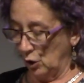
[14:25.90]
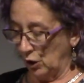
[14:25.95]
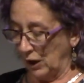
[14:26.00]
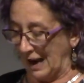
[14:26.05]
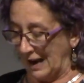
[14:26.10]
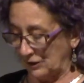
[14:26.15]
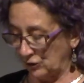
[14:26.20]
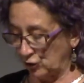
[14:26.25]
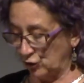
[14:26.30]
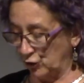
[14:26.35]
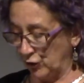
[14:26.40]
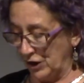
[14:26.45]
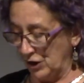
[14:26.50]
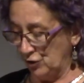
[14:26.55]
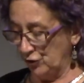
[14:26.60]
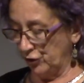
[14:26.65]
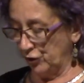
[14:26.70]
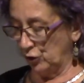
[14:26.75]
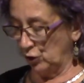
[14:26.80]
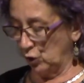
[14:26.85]

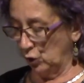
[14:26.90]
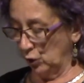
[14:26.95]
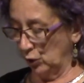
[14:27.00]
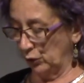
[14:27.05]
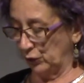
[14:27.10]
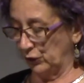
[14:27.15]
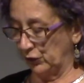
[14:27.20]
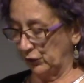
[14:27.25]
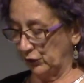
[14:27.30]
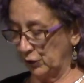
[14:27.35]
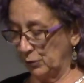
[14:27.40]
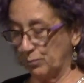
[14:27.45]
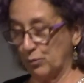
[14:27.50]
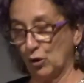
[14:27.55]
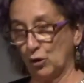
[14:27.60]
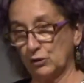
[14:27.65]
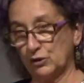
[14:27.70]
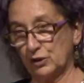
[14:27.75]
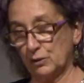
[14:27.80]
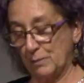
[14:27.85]
Castration causes an
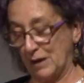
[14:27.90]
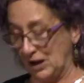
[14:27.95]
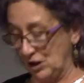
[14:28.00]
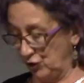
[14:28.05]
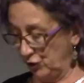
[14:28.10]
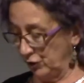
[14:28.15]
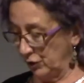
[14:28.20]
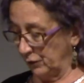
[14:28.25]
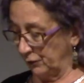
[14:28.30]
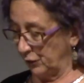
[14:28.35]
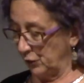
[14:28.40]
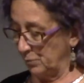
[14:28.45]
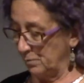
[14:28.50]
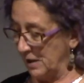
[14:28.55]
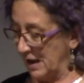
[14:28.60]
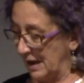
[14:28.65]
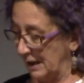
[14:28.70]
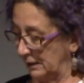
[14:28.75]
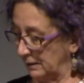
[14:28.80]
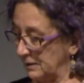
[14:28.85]
approximation of the
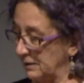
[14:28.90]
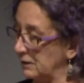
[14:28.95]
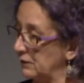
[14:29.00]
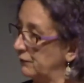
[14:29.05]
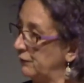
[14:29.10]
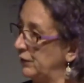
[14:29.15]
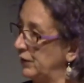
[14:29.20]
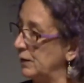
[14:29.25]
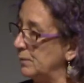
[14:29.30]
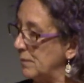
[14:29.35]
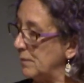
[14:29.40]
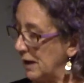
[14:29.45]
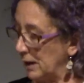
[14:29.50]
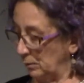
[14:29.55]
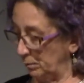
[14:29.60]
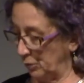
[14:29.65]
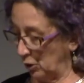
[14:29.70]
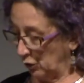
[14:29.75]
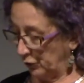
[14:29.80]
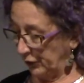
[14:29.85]
male to the female
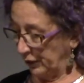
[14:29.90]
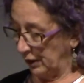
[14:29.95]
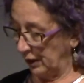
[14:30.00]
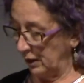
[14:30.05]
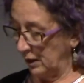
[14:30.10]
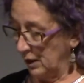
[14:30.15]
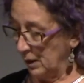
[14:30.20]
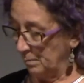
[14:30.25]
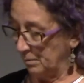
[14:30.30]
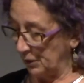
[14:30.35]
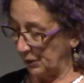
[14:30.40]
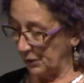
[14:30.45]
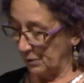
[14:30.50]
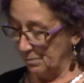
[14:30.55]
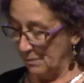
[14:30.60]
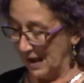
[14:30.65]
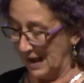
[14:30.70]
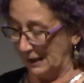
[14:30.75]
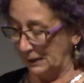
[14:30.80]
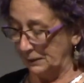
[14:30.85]
body, but the
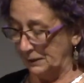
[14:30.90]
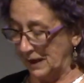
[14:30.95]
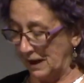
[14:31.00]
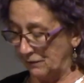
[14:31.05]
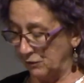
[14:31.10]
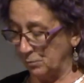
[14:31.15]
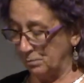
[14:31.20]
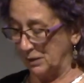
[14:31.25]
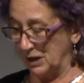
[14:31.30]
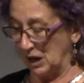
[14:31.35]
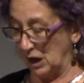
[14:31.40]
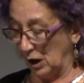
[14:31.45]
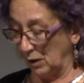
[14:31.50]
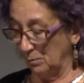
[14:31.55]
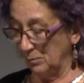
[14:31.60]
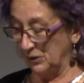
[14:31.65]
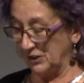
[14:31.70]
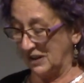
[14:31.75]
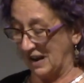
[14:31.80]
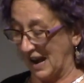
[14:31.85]
male never
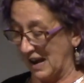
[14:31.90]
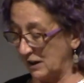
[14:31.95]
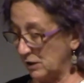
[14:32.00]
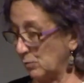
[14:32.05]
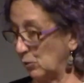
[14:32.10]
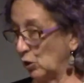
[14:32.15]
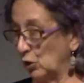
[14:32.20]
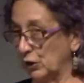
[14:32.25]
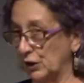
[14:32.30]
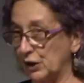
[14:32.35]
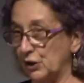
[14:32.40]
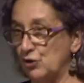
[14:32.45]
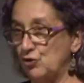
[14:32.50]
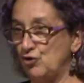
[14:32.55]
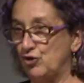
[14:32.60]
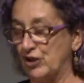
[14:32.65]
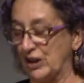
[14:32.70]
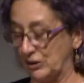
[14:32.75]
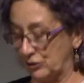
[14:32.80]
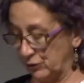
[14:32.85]
becomes an animal that can
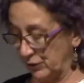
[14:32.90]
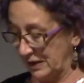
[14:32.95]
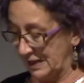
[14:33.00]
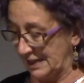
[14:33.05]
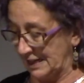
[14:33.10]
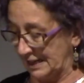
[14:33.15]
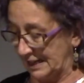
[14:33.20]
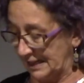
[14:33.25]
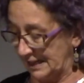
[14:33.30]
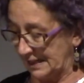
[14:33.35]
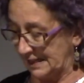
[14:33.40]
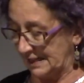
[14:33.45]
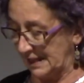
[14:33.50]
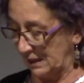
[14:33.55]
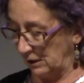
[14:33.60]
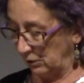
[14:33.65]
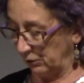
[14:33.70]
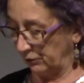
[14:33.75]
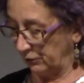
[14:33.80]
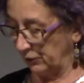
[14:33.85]
generate in
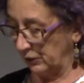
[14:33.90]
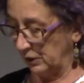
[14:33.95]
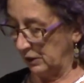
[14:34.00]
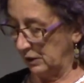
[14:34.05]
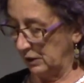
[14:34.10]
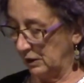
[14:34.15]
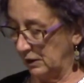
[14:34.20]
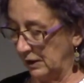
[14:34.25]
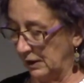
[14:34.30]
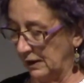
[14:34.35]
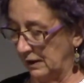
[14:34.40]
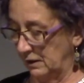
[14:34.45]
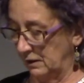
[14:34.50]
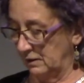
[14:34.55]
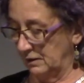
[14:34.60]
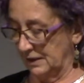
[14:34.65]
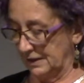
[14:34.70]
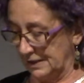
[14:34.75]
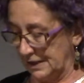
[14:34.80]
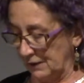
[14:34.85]
itself.
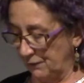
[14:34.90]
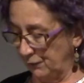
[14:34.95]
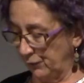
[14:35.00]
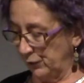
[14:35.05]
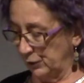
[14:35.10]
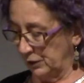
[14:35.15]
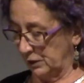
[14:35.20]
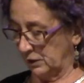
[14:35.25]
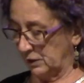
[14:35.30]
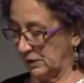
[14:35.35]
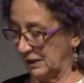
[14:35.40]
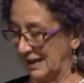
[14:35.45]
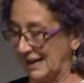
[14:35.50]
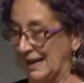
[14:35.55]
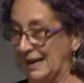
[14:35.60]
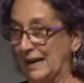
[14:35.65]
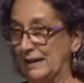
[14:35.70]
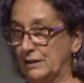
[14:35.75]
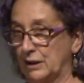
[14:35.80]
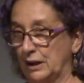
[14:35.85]
The difference,
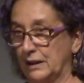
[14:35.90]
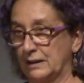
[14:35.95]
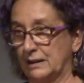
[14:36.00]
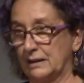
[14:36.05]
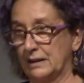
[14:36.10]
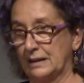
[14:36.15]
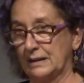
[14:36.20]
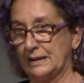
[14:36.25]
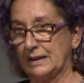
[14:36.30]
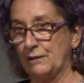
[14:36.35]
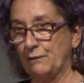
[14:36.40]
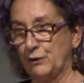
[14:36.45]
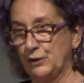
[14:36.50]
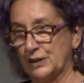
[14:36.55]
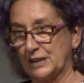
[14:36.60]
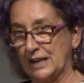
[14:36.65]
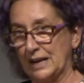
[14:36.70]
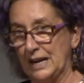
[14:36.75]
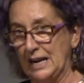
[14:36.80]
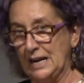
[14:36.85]
the, the difference
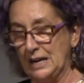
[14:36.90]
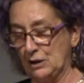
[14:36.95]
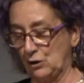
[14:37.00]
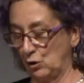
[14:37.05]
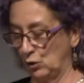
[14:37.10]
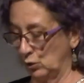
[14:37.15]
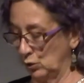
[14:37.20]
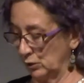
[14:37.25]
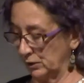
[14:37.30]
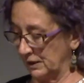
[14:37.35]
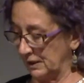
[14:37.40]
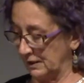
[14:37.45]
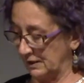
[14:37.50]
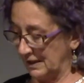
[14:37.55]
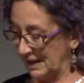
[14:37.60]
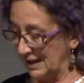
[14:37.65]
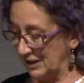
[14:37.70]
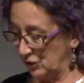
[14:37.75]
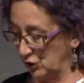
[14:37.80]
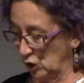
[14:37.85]
in heat causes
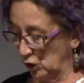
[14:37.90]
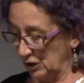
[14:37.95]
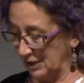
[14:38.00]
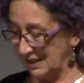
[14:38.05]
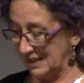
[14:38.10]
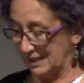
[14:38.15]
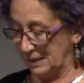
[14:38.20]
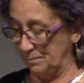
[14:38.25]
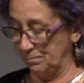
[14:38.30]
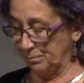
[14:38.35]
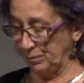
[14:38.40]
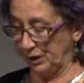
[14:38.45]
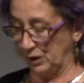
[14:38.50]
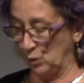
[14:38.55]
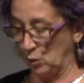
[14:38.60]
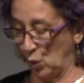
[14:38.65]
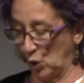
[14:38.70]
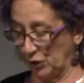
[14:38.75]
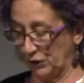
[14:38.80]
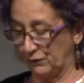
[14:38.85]
is not simply
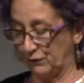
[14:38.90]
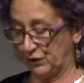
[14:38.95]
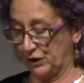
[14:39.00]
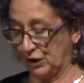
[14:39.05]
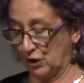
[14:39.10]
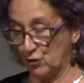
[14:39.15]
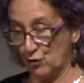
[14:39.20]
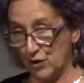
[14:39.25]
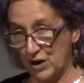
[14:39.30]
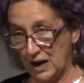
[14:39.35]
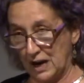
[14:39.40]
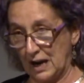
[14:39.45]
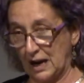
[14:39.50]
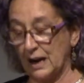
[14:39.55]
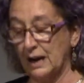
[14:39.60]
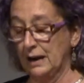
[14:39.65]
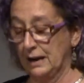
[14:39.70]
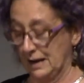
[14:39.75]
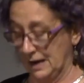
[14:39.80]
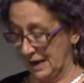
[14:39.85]
one of degree,
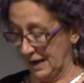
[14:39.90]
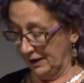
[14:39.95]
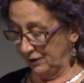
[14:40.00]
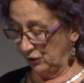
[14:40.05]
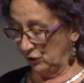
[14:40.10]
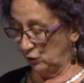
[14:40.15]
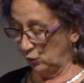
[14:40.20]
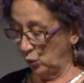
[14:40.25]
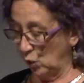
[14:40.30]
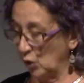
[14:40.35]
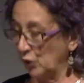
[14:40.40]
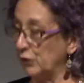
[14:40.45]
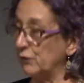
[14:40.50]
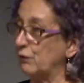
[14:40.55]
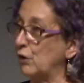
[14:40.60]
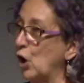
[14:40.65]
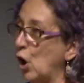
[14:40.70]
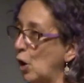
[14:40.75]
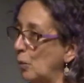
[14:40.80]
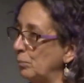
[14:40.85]
it is one of
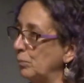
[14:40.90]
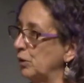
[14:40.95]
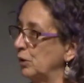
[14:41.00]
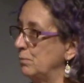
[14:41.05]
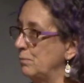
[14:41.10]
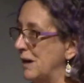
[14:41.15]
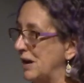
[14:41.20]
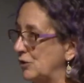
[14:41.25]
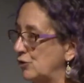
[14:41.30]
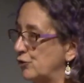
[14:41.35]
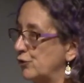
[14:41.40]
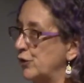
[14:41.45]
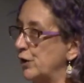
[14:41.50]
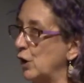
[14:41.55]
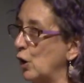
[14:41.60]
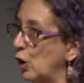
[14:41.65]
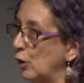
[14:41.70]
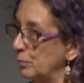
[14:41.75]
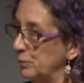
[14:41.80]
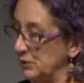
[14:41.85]
complementary
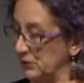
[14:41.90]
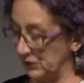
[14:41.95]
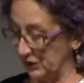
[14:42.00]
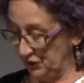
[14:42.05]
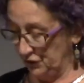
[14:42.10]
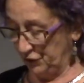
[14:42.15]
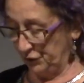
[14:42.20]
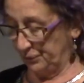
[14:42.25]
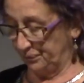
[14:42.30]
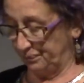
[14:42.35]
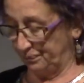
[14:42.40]
opposition.